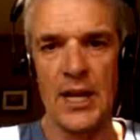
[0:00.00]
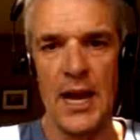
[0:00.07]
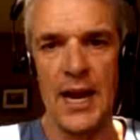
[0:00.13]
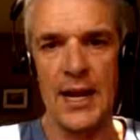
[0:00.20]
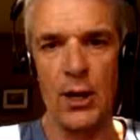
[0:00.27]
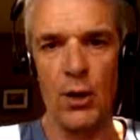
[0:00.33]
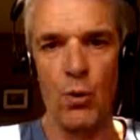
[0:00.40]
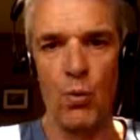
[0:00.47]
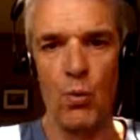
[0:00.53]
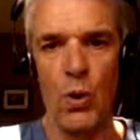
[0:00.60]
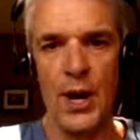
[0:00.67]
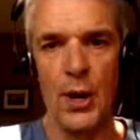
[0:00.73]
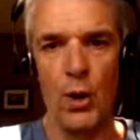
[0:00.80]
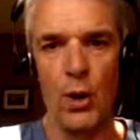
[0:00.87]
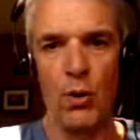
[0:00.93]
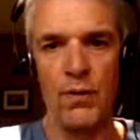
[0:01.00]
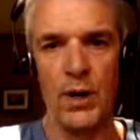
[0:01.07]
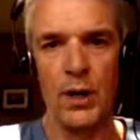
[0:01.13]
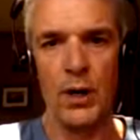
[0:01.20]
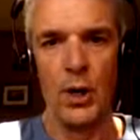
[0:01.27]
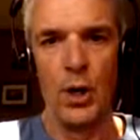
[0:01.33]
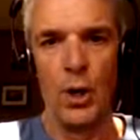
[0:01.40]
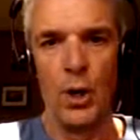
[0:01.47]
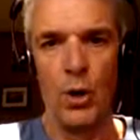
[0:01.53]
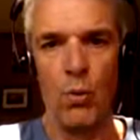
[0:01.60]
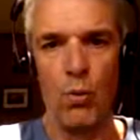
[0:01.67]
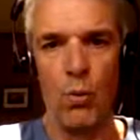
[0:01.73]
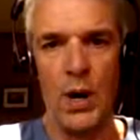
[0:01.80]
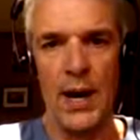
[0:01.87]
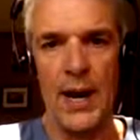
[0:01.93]
I go 1 over
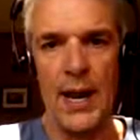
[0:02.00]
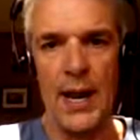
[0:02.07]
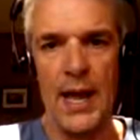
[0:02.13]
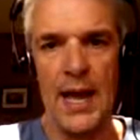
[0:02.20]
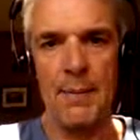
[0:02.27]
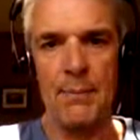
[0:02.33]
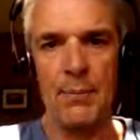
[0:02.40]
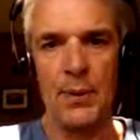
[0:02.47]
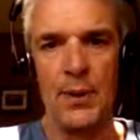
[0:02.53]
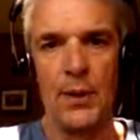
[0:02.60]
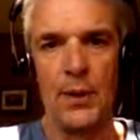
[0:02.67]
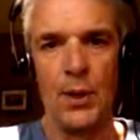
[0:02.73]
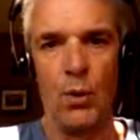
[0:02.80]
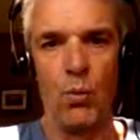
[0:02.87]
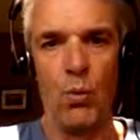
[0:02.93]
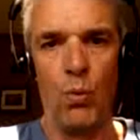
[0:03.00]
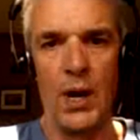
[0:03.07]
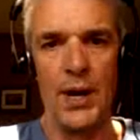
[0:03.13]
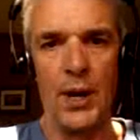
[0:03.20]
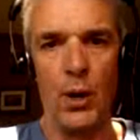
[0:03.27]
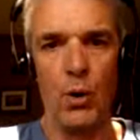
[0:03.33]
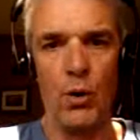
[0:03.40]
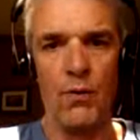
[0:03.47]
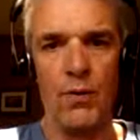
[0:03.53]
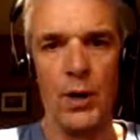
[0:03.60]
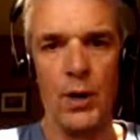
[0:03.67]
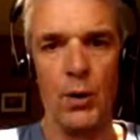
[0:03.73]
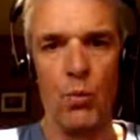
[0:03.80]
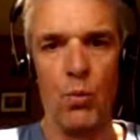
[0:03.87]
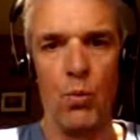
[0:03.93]
1 up, 1 over
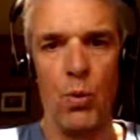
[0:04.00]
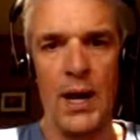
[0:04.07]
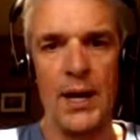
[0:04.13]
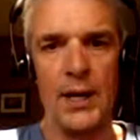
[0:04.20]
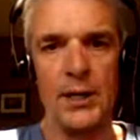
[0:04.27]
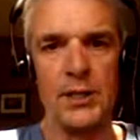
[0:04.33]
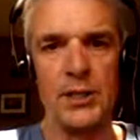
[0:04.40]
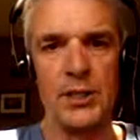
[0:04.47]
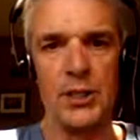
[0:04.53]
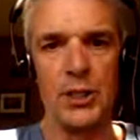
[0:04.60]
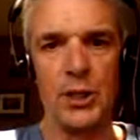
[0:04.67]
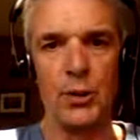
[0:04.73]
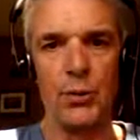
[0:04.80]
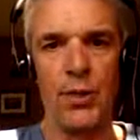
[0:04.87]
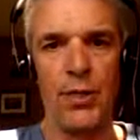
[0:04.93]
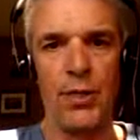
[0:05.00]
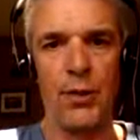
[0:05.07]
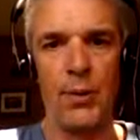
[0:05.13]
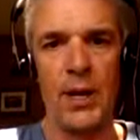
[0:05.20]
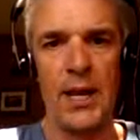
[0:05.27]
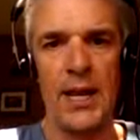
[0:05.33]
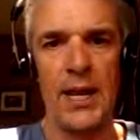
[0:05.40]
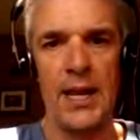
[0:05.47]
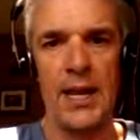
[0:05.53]
1, 2, 3,